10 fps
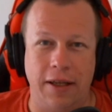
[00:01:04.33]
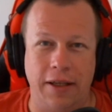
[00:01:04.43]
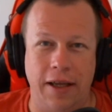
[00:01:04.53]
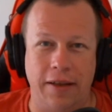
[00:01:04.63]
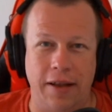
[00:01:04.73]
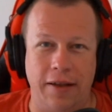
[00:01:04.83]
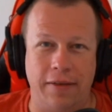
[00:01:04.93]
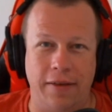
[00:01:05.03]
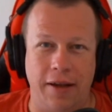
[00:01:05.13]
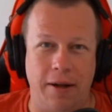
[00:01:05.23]
like get that
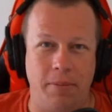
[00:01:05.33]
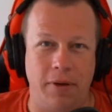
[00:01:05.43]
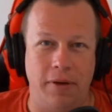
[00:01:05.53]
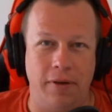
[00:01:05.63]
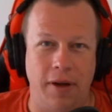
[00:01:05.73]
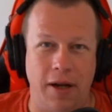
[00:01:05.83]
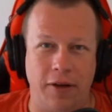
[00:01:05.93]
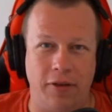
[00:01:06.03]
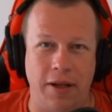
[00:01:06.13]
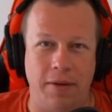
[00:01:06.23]
set up and
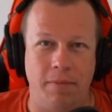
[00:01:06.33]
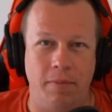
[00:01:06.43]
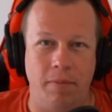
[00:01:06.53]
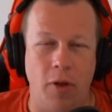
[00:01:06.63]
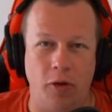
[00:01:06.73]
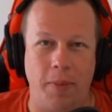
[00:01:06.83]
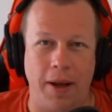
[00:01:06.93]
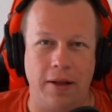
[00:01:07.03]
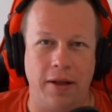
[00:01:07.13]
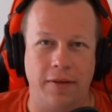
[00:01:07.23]
and actually those
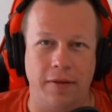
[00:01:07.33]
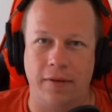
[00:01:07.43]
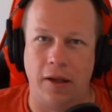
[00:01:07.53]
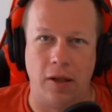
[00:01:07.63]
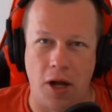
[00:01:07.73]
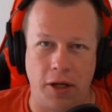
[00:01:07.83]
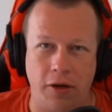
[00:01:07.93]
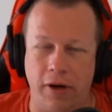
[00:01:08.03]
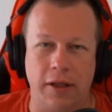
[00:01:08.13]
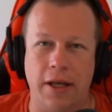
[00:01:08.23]
back glasses align
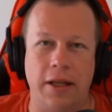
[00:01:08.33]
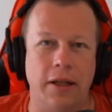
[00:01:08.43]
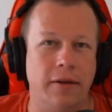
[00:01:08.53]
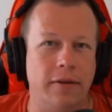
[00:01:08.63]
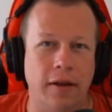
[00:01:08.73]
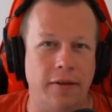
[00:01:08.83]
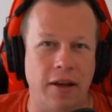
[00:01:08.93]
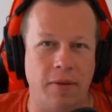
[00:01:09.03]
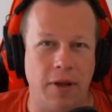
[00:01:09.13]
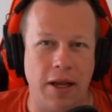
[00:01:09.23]
correctly and the the
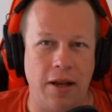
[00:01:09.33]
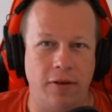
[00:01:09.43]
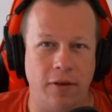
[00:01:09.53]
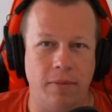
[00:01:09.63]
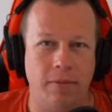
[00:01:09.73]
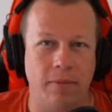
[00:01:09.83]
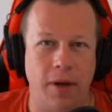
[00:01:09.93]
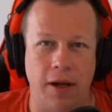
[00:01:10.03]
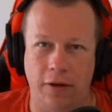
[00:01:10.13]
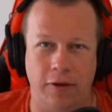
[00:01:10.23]
DMD into them,
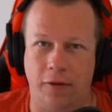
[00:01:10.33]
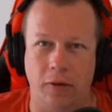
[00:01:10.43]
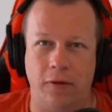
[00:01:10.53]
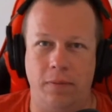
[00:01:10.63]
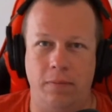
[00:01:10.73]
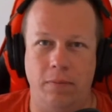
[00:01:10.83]
and it just looks